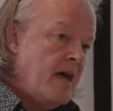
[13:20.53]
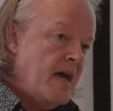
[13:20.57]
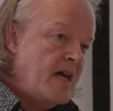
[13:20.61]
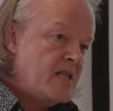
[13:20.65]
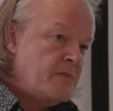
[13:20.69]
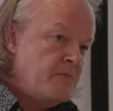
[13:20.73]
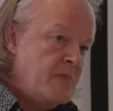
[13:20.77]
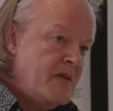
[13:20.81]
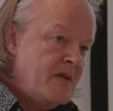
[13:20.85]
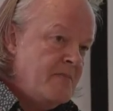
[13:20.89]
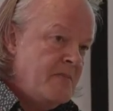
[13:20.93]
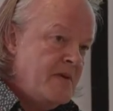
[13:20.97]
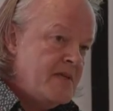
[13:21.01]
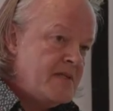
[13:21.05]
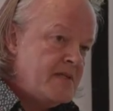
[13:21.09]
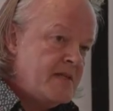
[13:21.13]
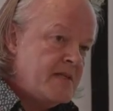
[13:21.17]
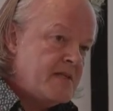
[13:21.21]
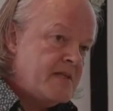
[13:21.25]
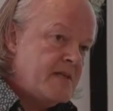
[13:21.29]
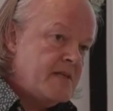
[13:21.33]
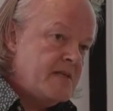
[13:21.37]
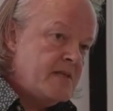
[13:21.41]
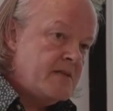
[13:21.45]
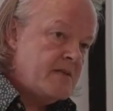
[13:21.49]
As big
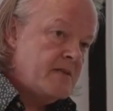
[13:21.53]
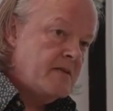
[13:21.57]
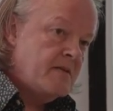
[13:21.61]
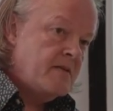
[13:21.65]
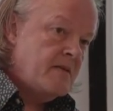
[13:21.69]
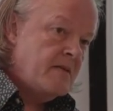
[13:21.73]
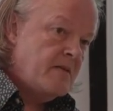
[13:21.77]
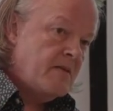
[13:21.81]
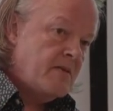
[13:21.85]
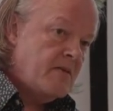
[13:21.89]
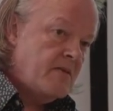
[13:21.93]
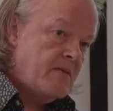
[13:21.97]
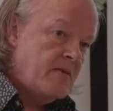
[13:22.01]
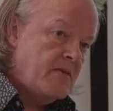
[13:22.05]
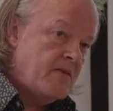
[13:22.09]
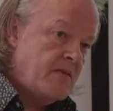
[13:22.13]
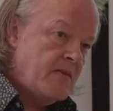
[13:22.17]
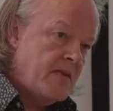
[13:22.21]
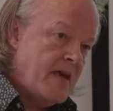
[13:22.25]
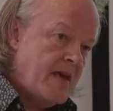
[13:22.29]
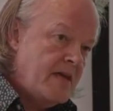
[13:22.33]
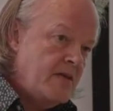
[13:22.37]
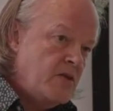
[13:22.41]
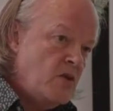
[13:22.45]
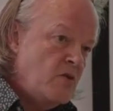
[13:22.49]
businesses,
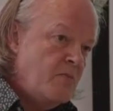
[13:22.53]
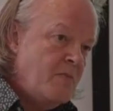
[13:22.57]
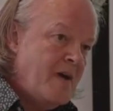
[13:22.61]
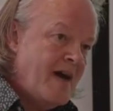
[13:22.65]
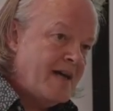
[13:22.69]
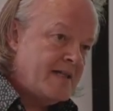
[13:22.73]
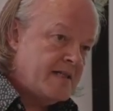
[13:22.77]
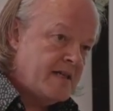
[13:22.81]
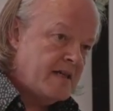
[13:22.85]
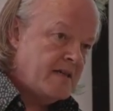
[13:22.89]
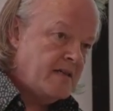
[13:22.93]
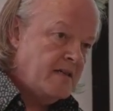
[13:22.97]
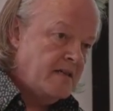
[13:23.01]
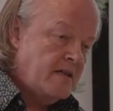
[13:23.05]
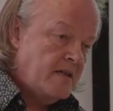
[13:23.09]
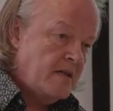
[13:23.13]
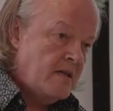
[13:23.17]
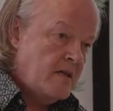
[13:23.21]
they do better